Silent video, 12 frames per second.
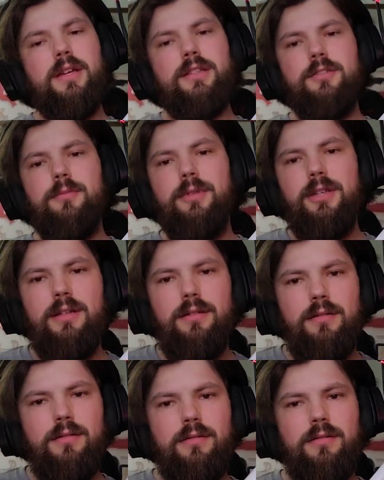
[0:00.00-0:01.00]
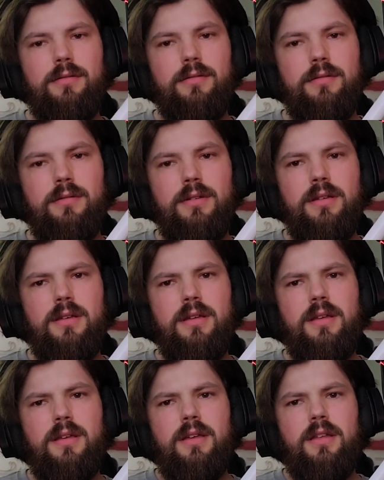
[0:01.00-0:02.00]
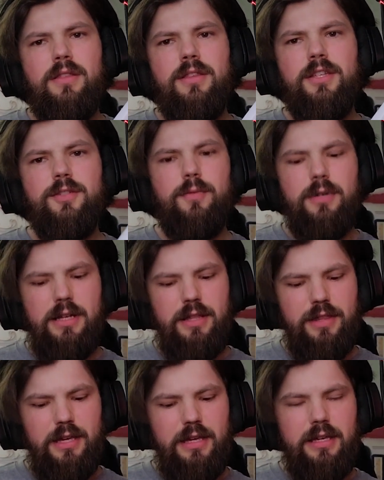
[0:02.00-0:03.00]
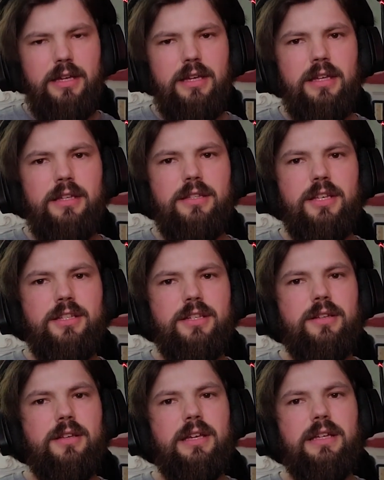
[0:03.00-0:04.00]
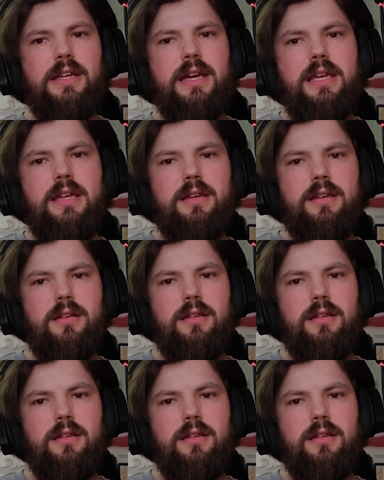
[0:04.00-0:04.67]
Blaster Blade. This one, I think, it doesn't ignite,